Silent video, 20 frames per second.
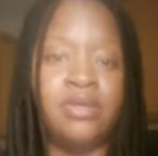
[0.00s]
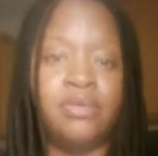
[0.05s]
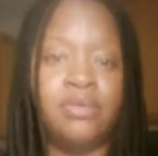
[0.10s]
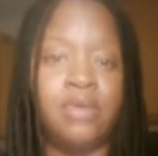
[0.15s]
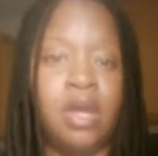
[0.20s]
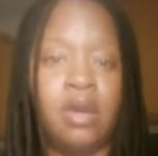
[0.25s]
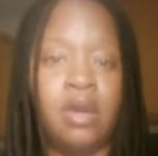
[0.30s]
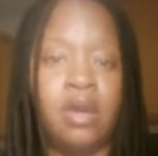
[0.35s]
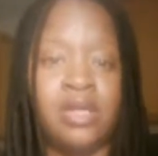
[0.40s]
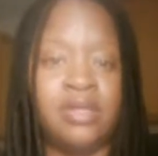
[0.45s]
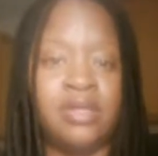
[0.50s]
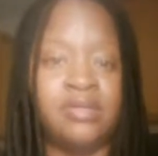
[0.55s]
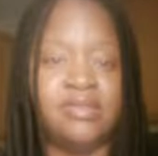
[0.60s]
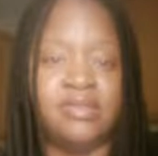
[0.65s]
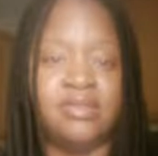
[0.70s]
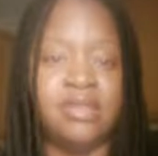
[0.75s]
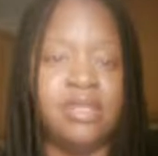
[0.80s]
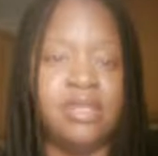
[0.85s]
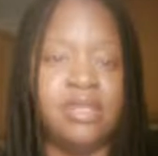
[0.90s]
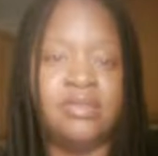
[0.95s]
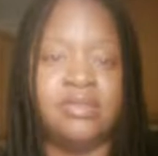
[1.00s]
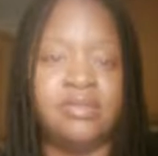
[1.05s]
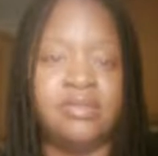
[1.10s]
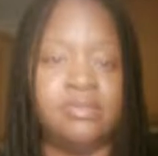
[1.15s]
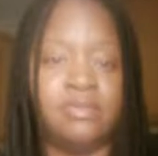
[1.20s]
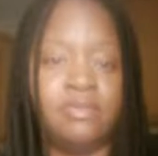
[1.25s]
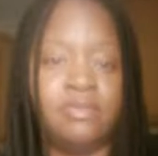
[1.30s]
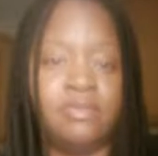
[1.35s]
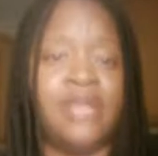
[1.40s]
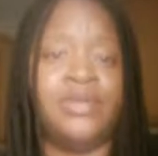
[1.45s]
You know, it's
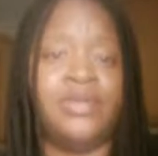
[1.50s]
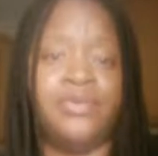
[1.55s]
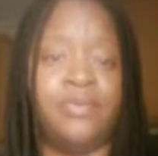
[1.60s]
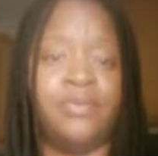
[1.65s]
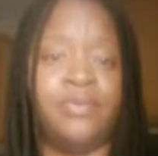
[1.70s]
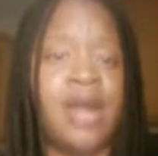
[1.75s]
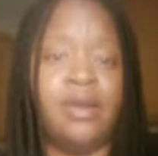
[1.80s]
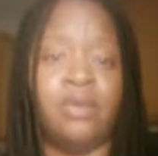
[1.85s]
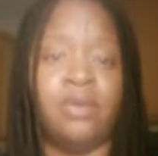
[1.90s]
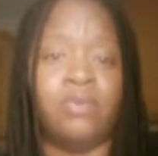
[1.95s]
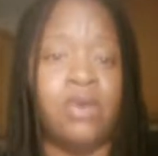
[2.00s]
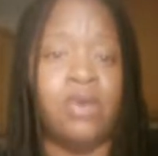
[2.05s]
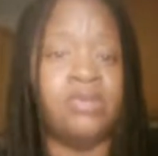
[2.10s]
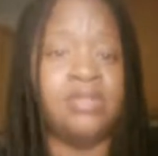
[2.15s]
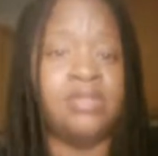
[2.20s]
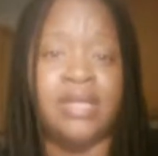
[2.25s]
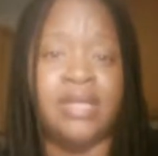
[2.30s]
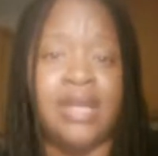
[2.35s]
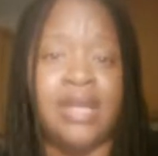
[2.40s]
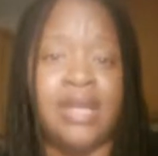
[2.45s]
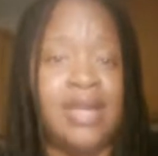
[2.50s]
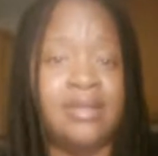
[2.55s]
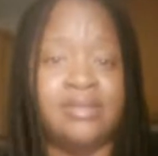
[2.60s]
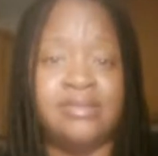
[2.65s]
and you're right, a roast and a gag.